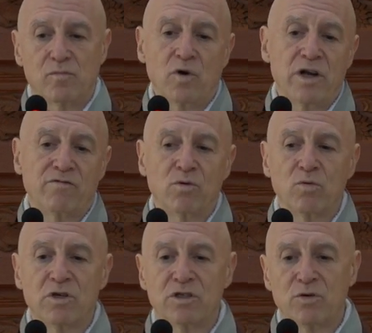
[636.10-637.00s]
whatever
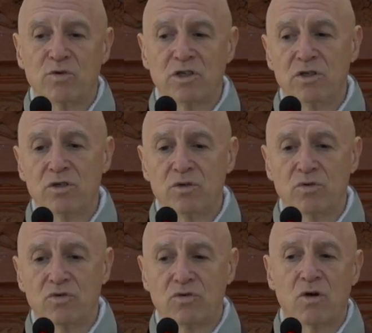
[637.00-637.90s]
word you want to
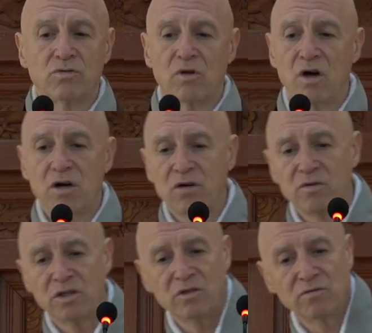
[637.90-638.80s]
use, don't know,
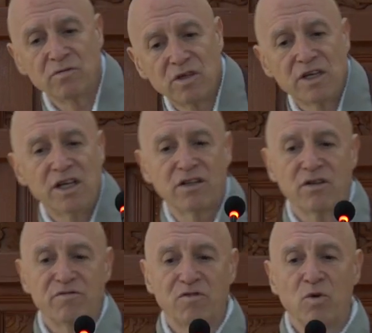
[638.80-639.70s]
or you hit
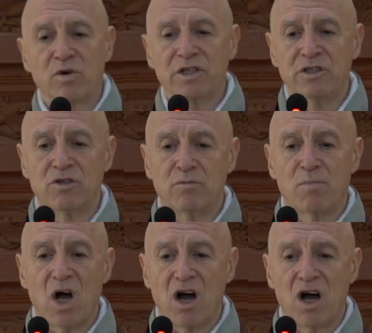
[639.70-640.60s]
the floor in your
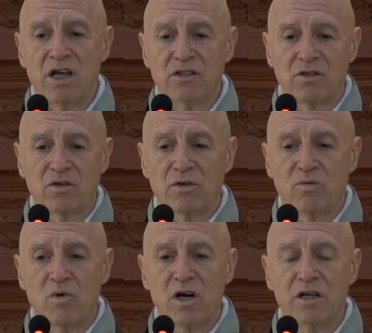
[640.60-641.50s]
mind or
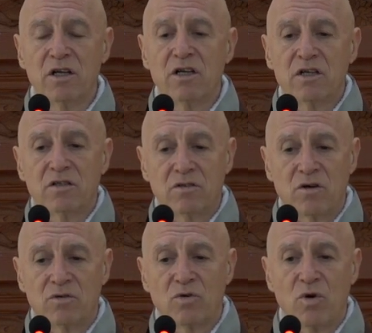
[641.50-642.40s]
what,
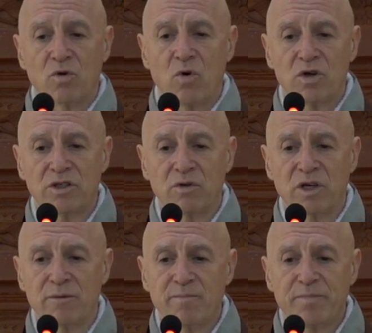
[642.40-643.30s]
don't hold on to
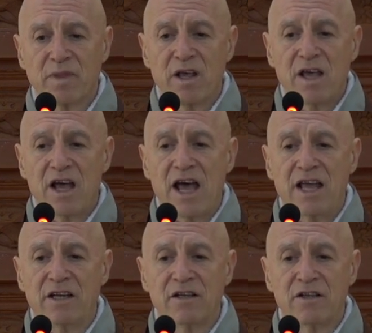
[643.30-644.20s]
it.
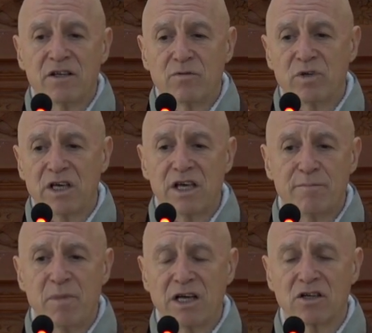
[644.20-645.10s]
And we
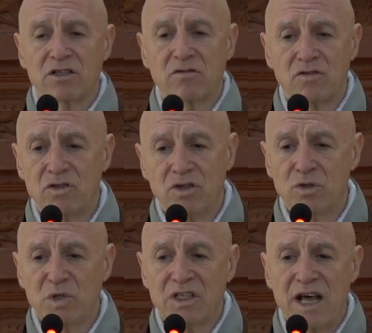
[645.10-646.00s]
can't make ourselves
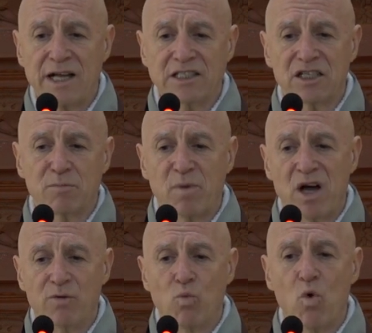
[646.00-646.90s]
doing that just
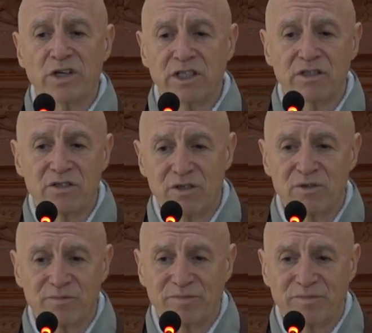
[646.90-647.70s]
by wanting to.